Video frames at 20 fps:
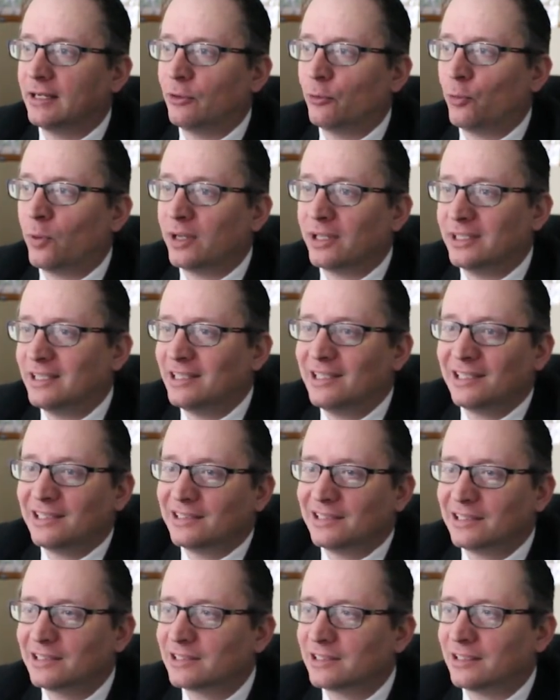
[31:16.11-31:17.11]
didn't
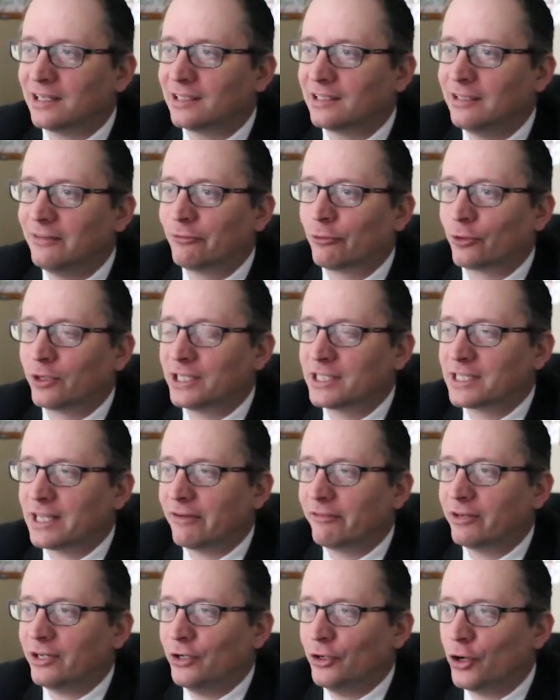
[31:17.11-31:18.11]
exist in
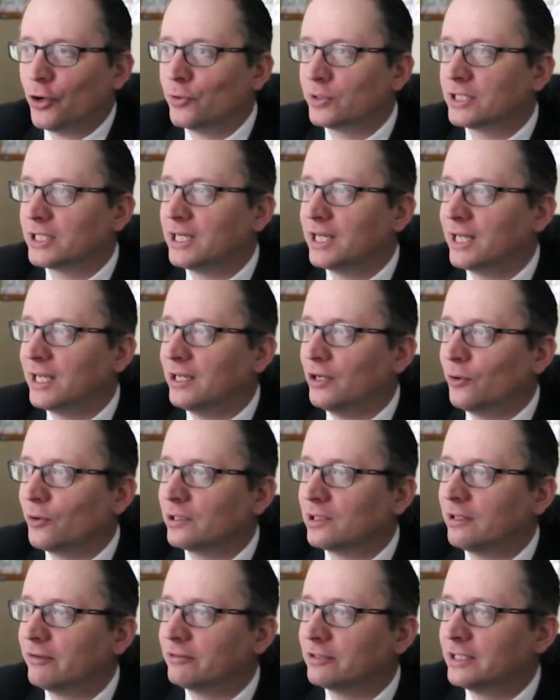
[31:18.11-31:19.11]
1947, you know it today, know
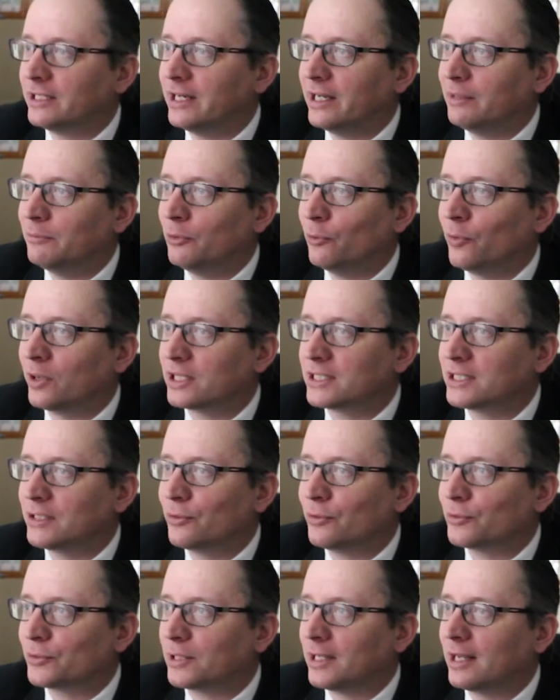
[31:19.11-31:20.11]
it and love it today, but want to
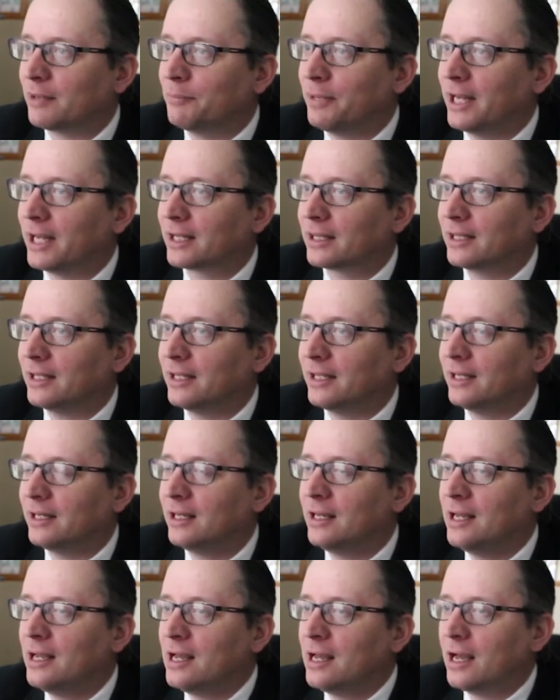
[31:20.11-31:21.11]
see what it was like back then,